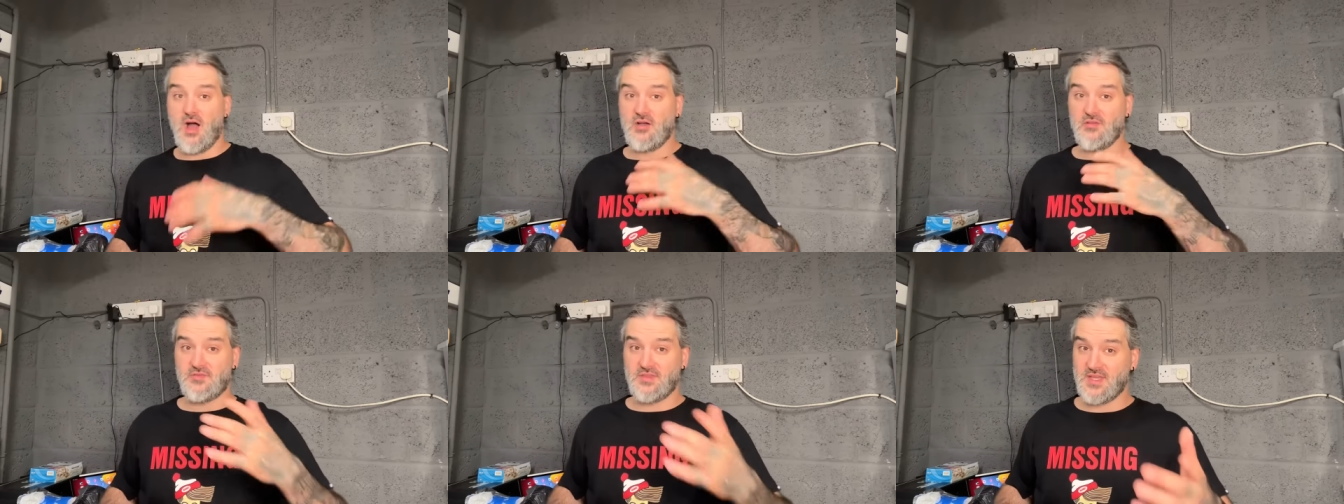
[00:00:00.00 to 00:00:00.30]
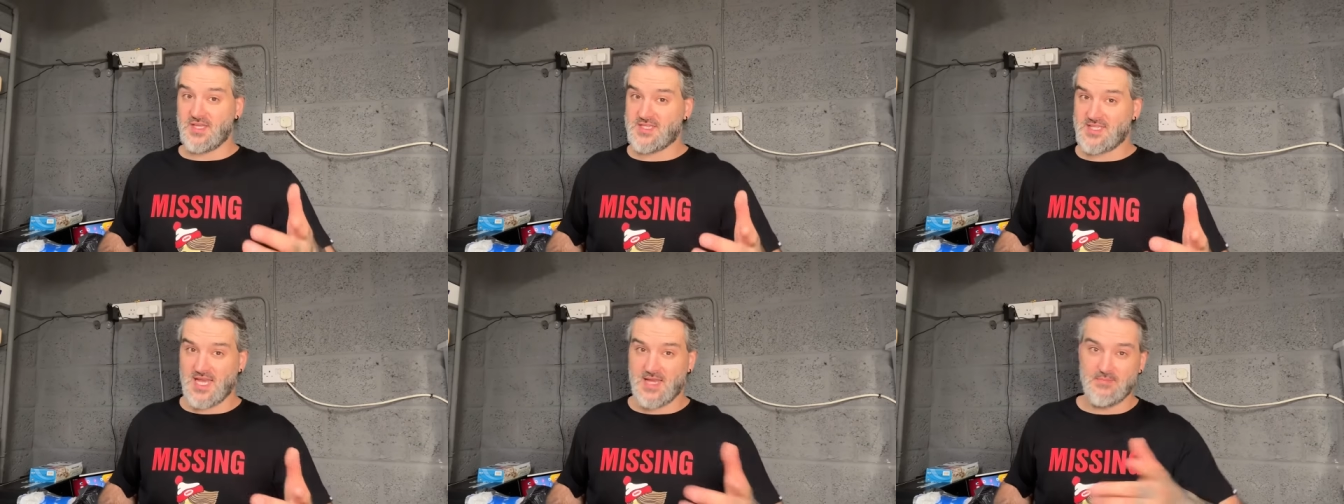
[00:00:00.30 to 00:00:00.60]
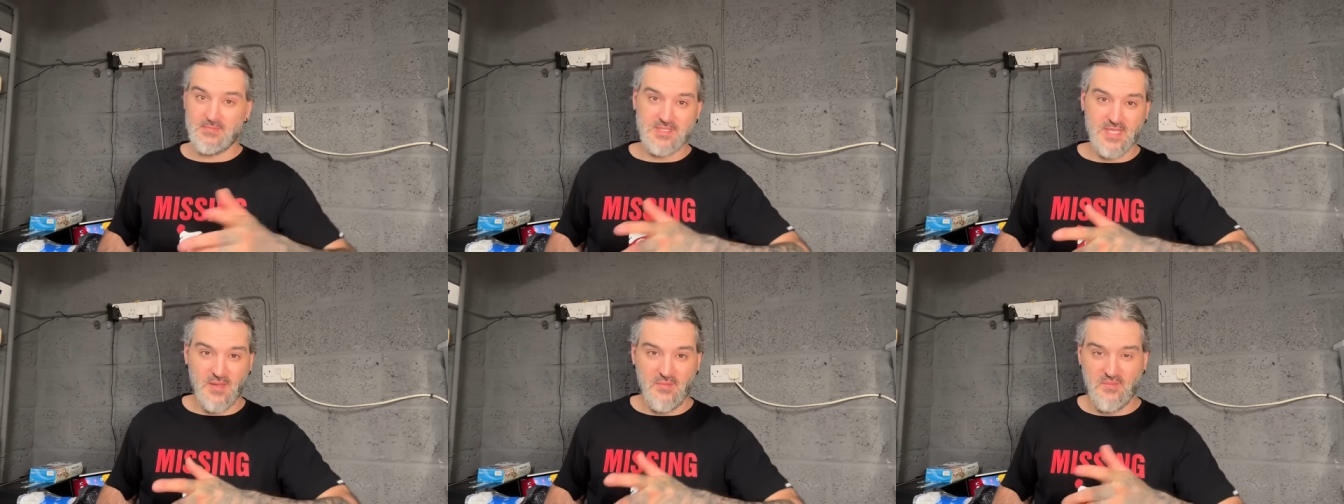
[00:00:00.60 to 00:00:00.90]
of the
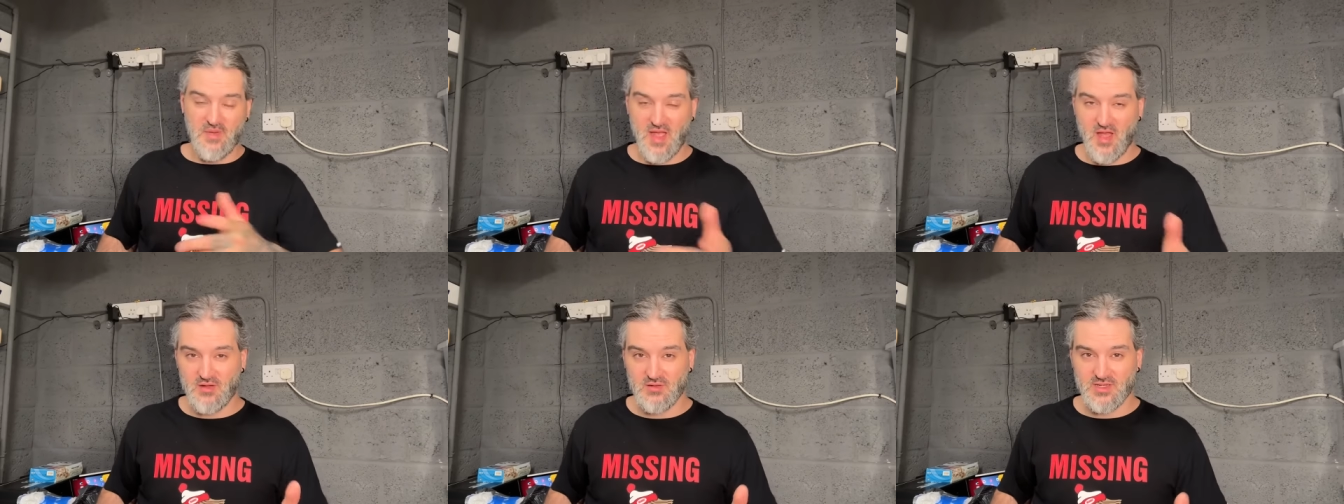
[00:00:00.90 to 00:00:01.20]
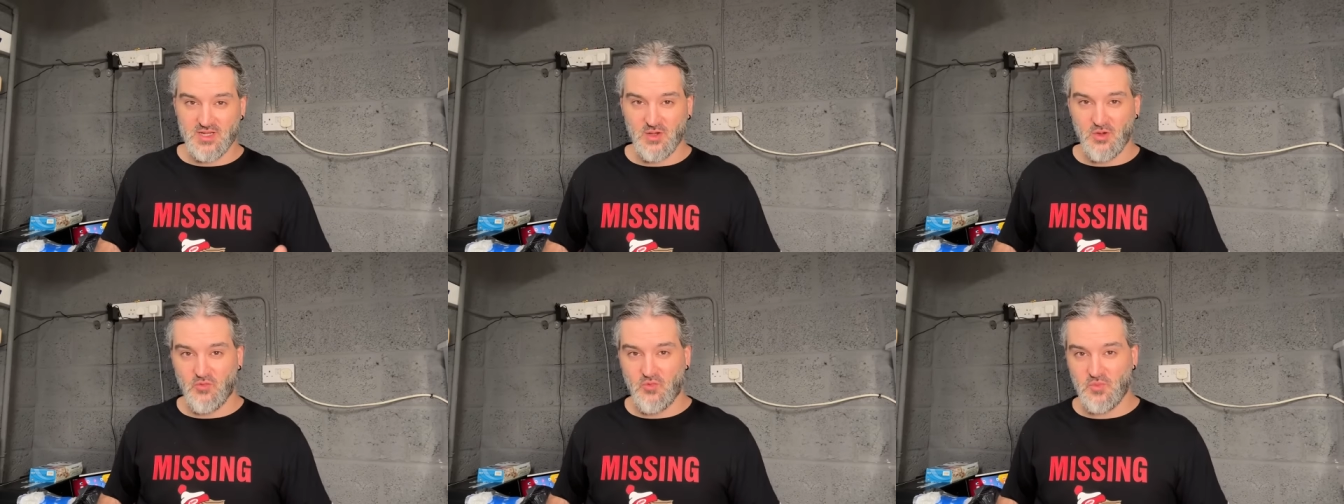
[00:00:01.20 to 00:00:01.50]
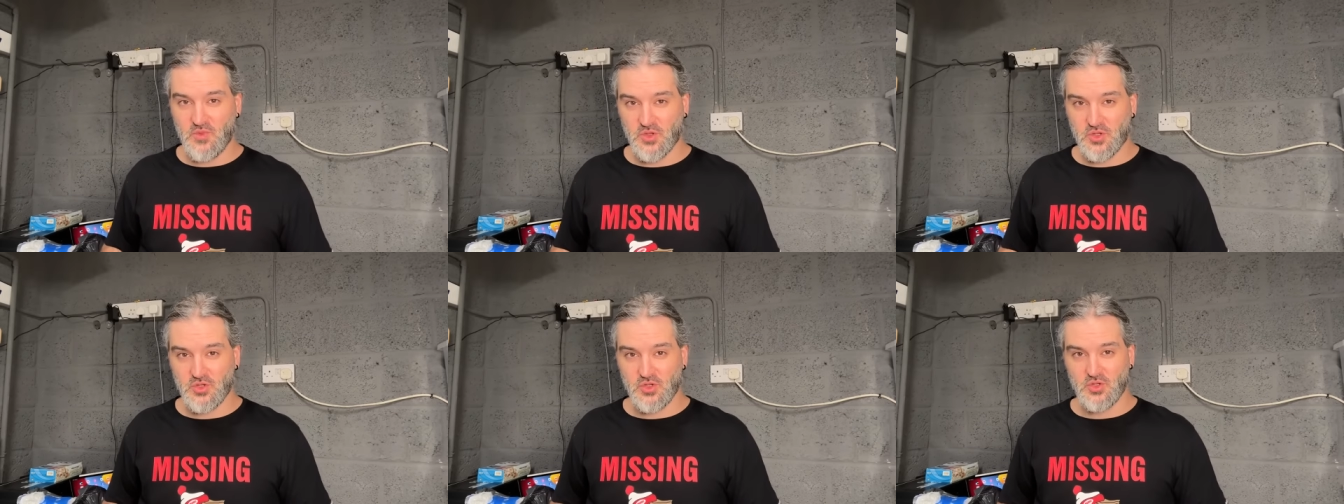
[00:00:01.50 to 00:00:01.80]
same £10 deal from
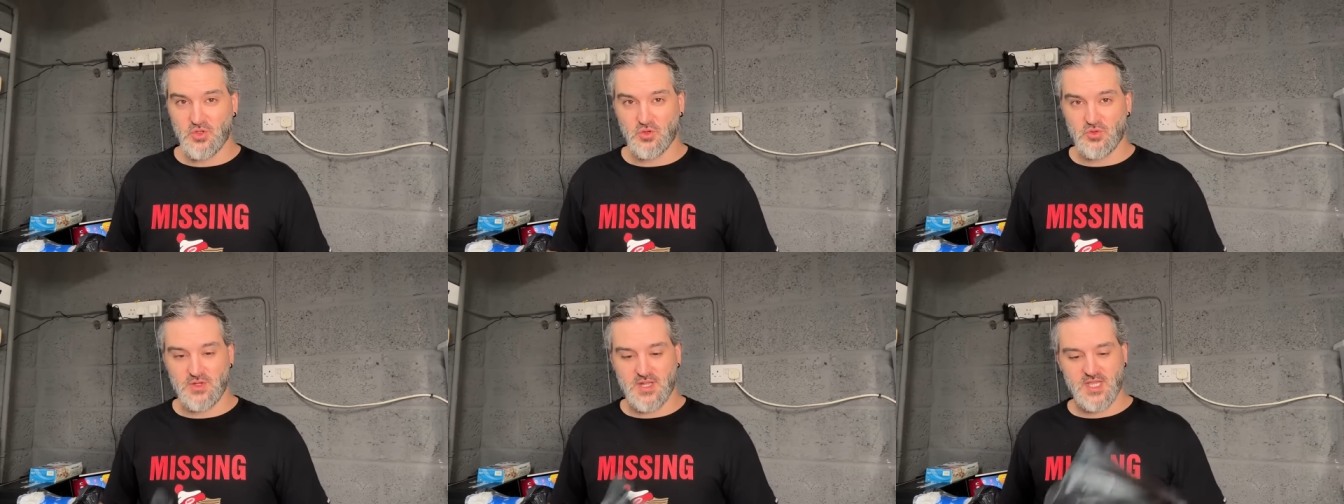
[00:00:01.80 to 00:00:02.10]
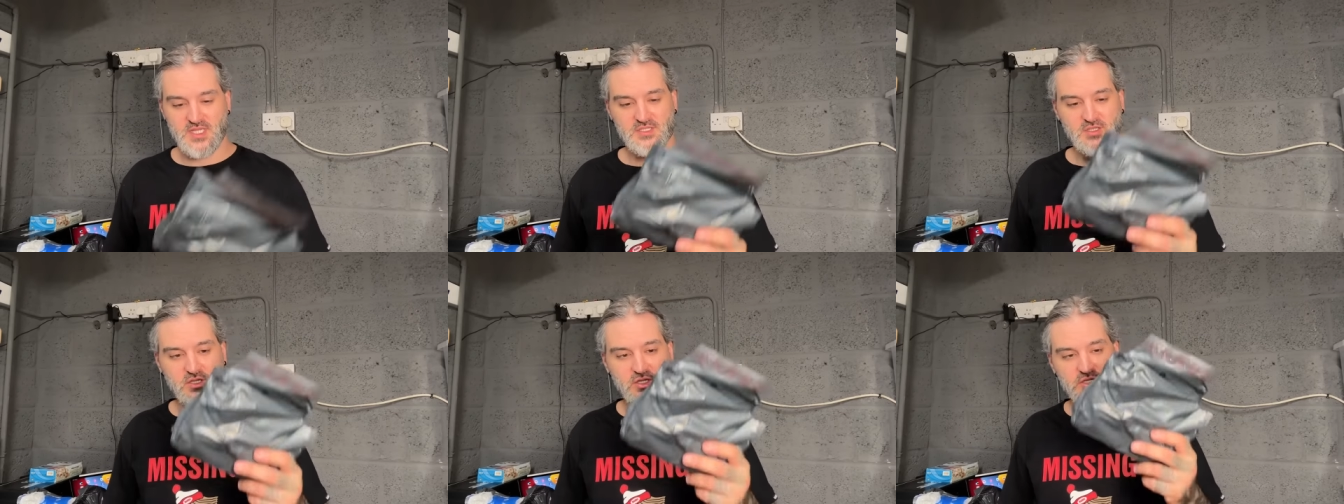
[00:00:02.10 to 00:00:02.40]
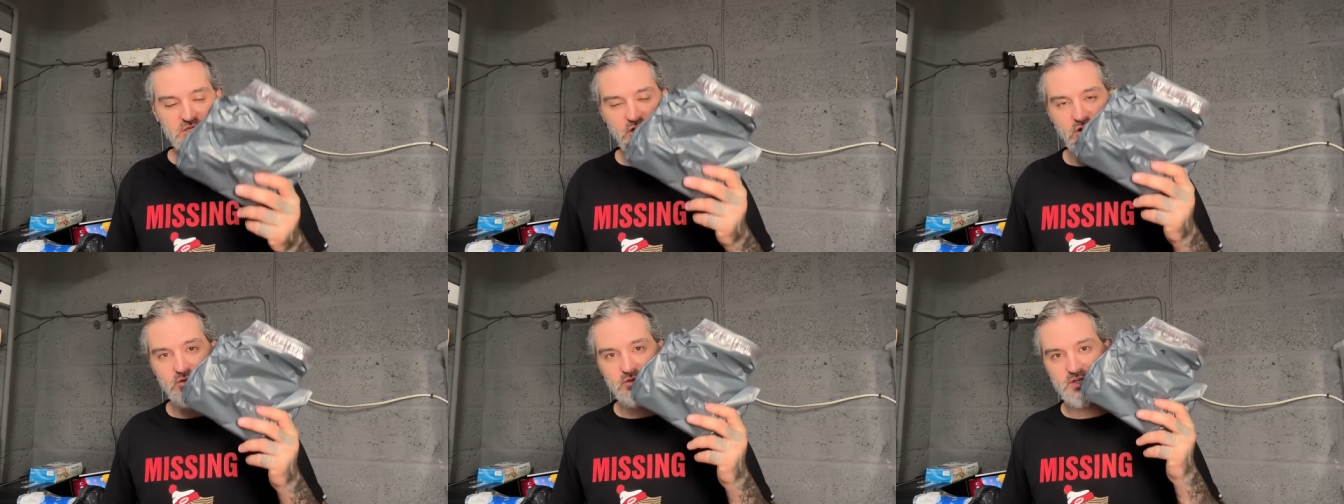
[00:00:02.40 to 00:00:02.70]
the Google Nest, I
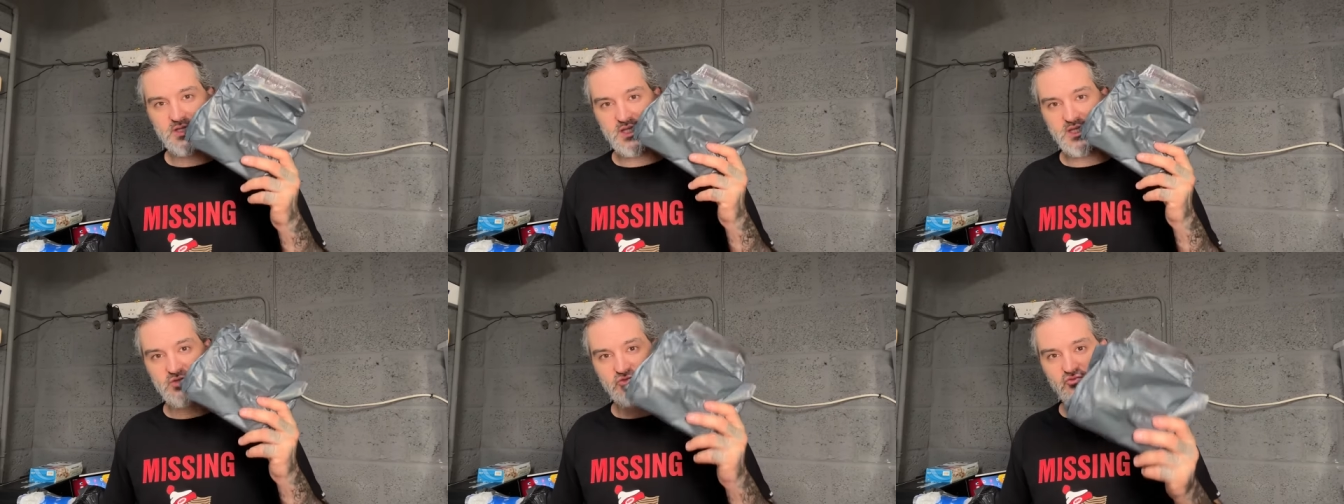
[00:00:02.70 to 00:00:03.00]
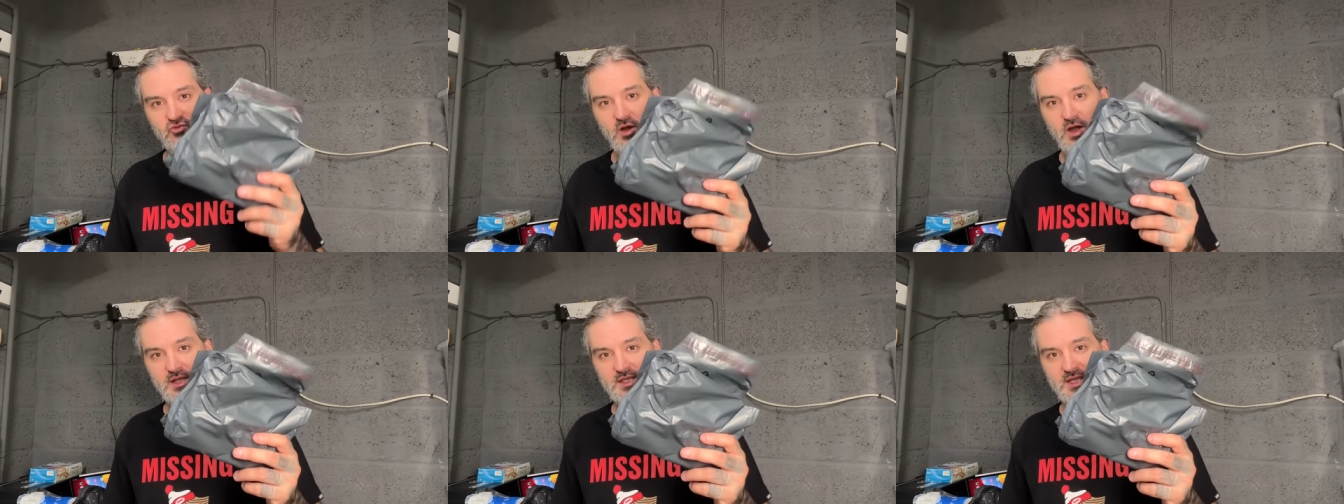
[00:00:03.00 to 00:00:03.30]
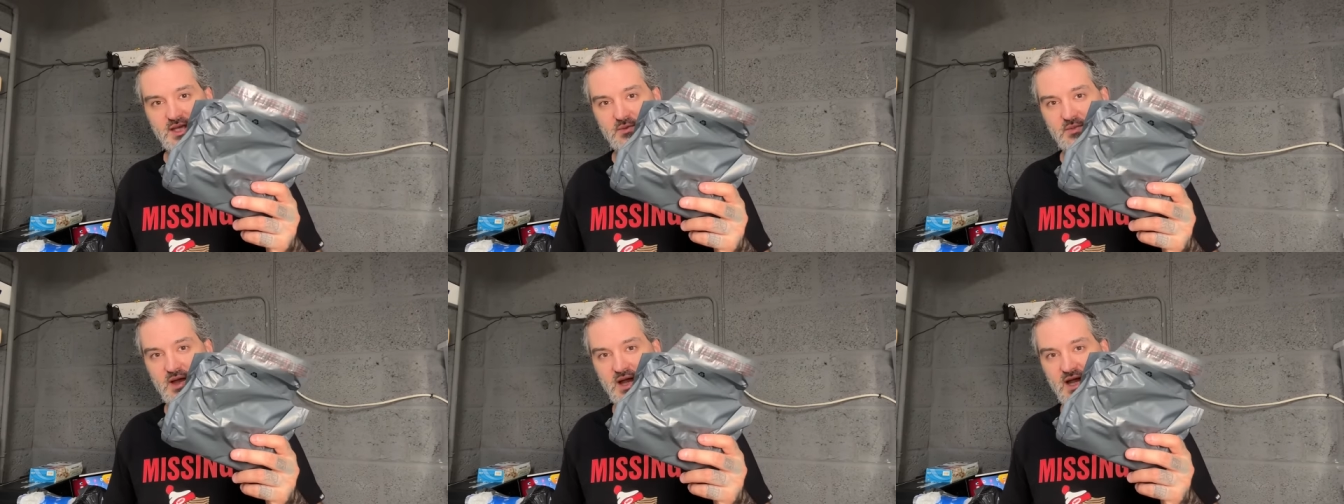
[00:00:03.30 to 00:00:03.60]
sold this
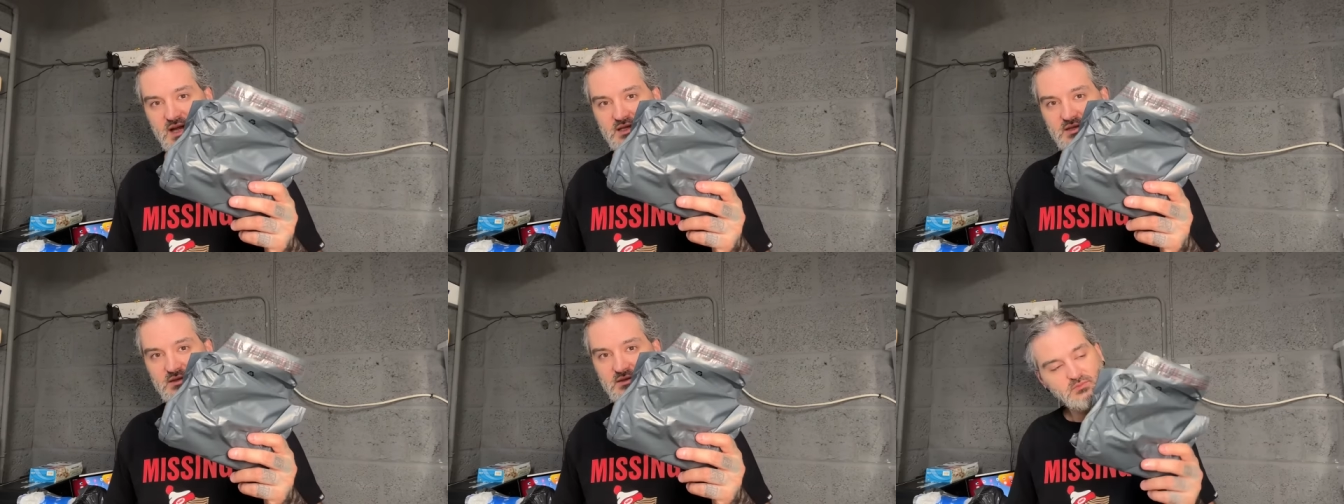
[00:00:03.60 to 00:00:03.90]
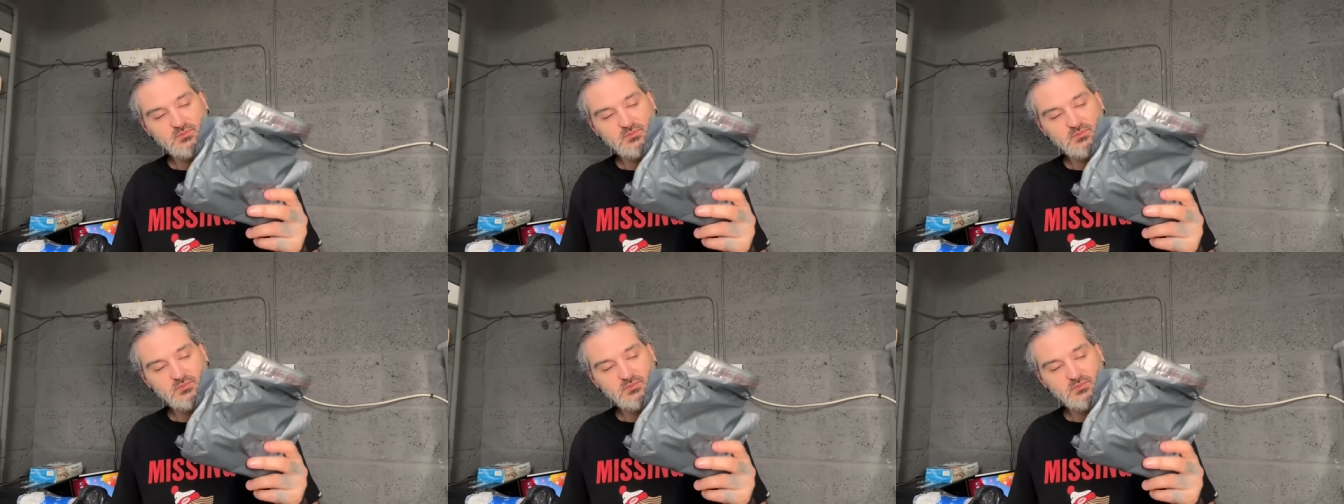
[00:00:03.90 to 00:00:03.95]
writing pad.